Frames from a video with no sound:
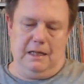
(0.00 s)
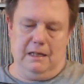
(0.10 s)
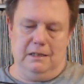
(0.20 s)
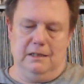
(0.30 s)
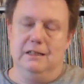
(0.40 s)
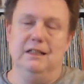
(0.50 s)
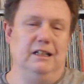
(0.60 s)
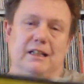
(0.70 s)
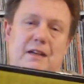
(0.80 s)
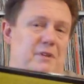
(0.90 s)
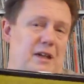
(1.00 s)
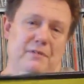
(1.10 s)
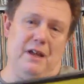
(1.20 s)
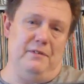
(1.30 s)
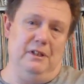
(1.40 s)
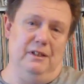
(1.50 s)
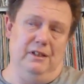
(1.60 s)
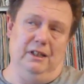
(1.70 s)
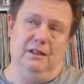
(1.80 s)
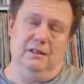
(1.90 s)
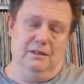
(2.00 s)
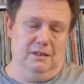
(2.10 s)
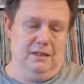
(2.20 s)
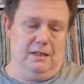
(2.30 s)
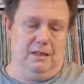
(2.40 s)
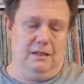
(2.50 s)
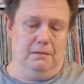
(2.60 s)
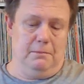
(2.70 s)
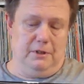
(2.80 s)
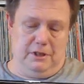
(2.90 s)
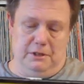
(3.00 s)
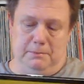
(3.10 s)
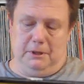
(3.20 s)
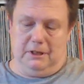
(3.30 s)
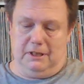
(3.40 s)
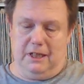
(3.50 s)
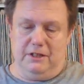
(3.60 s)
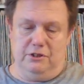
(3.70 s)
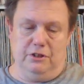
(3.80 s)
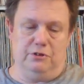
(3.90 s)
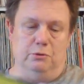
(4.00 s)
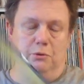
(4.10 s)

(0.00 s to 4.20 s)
And I nearly never ever have anything. But this particular occasion I saw